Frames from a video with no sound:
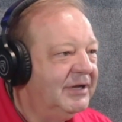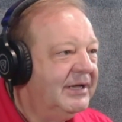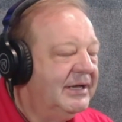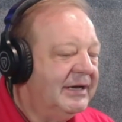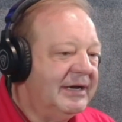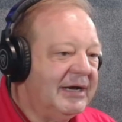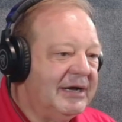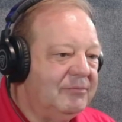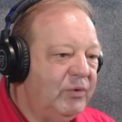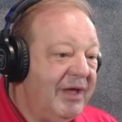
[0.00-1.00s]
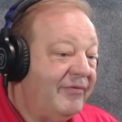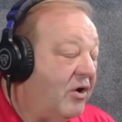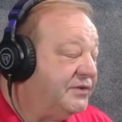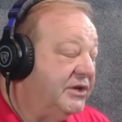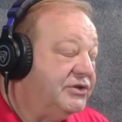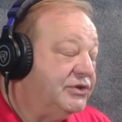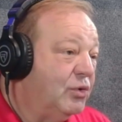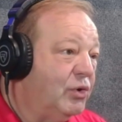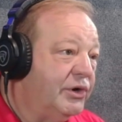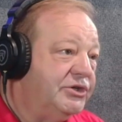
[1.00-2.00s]
We have offsite
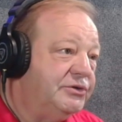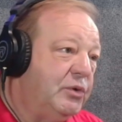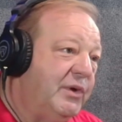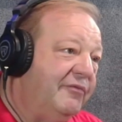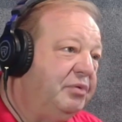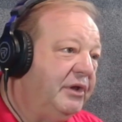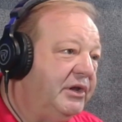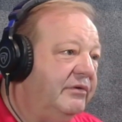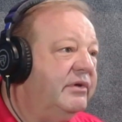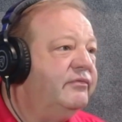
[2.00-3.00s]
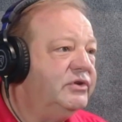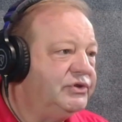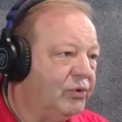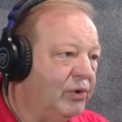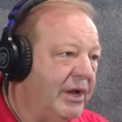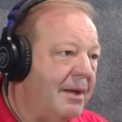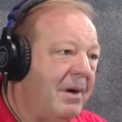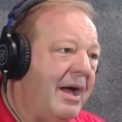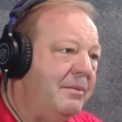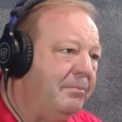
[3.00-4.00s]
storage, so we have plenty of inventory. I
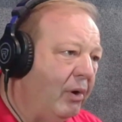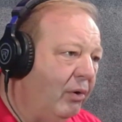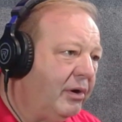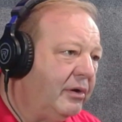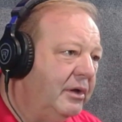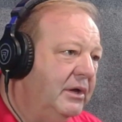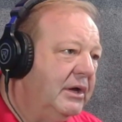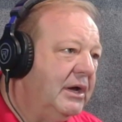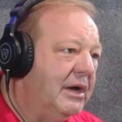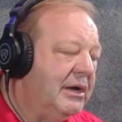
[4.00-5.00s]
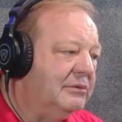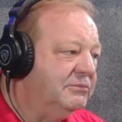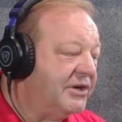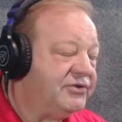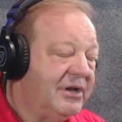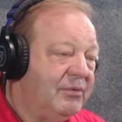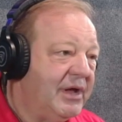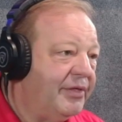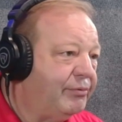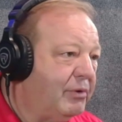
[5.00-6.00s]
buy in bulk. Yesterday we
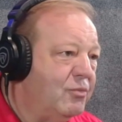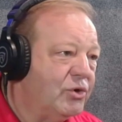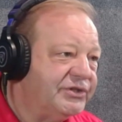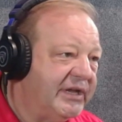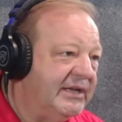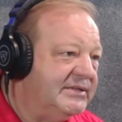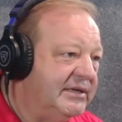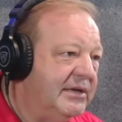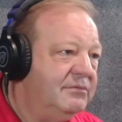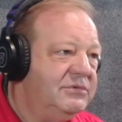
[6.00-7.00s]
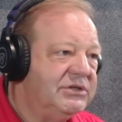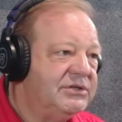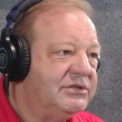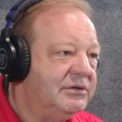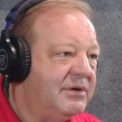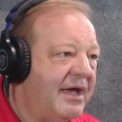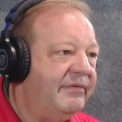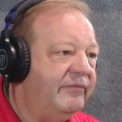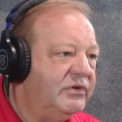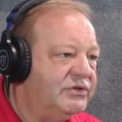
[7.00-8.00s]
got 3 more skids in just to have
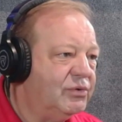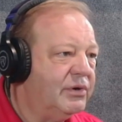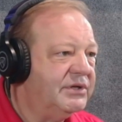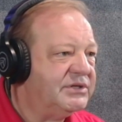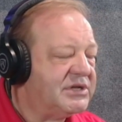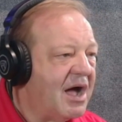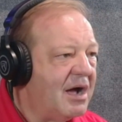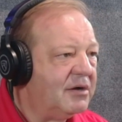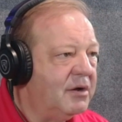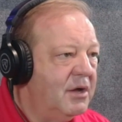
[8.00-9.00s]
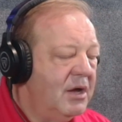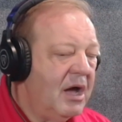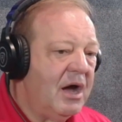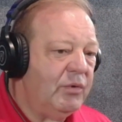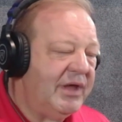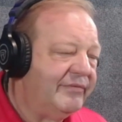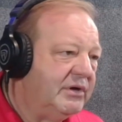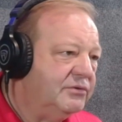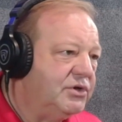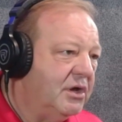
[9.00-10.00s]
inventory in stock. We have
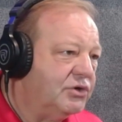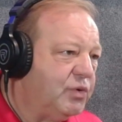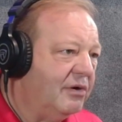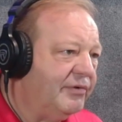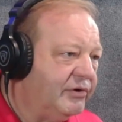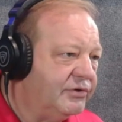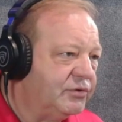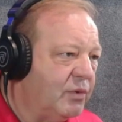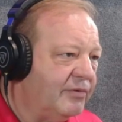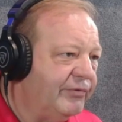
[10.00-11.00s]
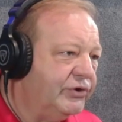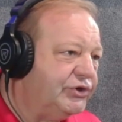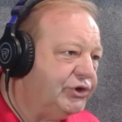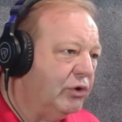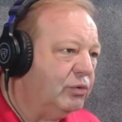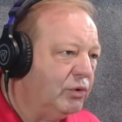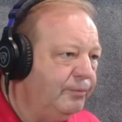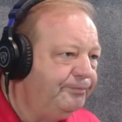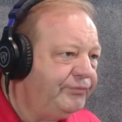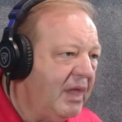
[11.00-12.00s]
a 1,200 square foot
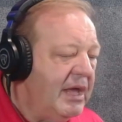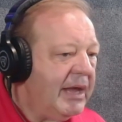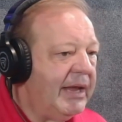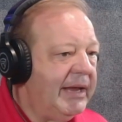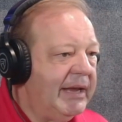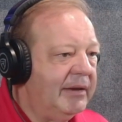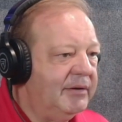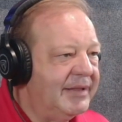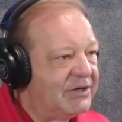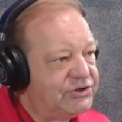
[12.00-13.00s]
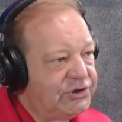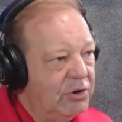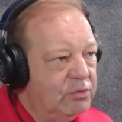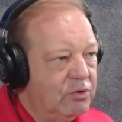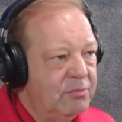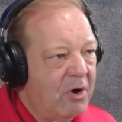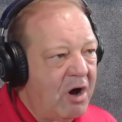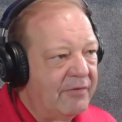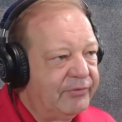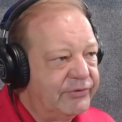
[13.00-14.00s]
showroom, and that showroom
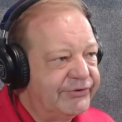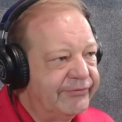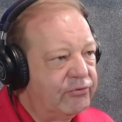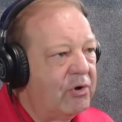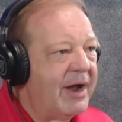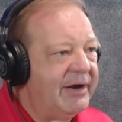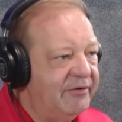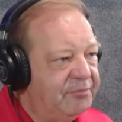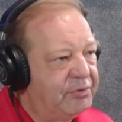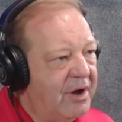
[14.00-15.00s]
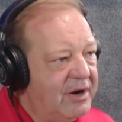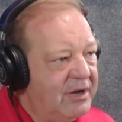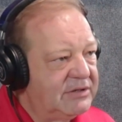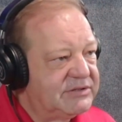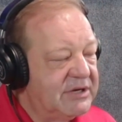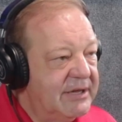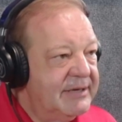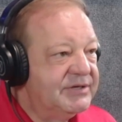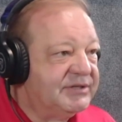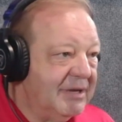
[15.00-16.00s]
offers a variety of products,
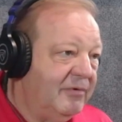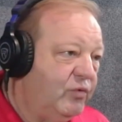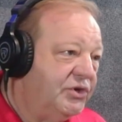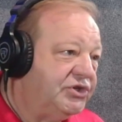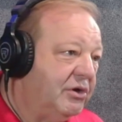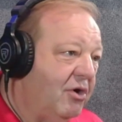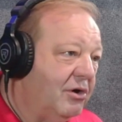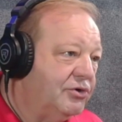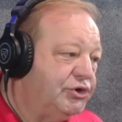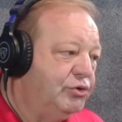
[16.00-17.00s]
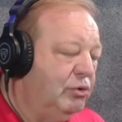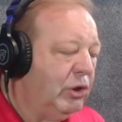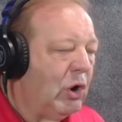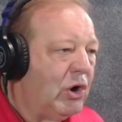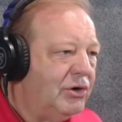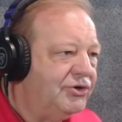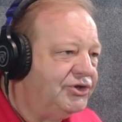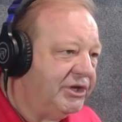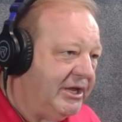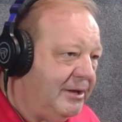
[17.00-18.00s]
some of which are too large to
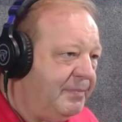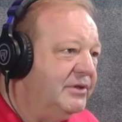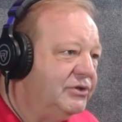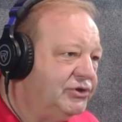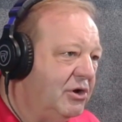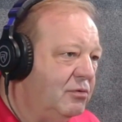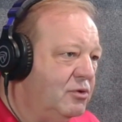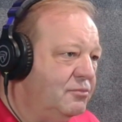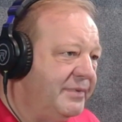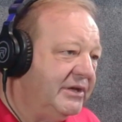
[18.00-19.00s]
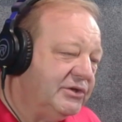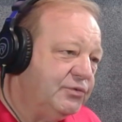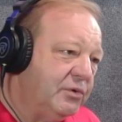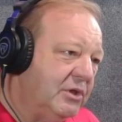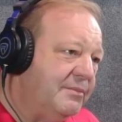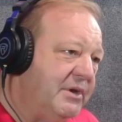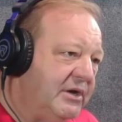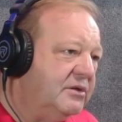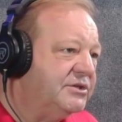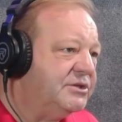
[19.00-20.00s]
keep in the showroom because we're limited
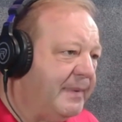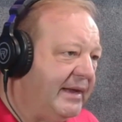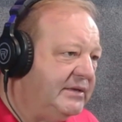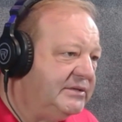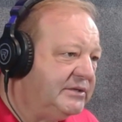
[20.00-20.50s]
on space.